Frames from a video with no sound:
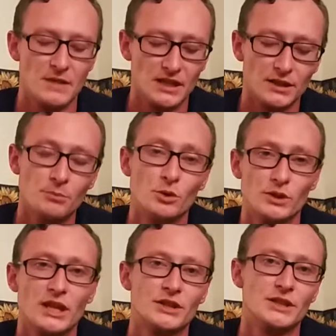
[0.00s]
making
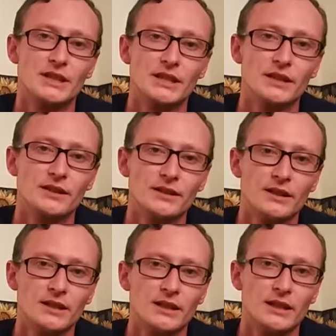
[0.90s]
communication key
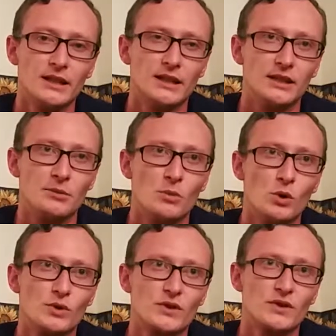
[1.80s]
in the
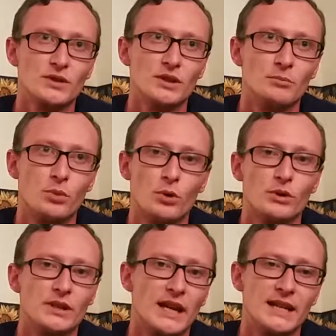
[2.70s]
most
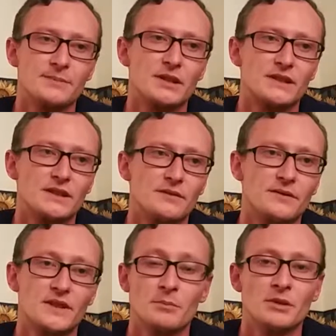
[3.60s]
important aspects
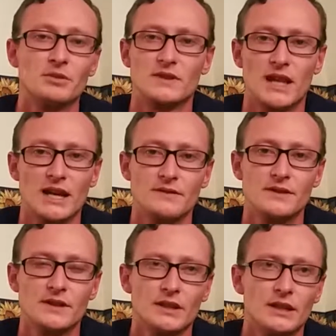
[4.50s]
of some people's
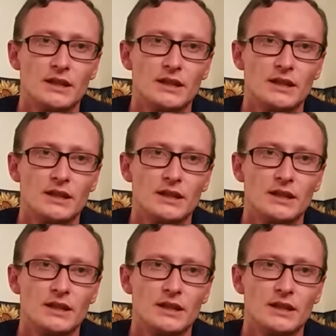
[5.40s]
lives.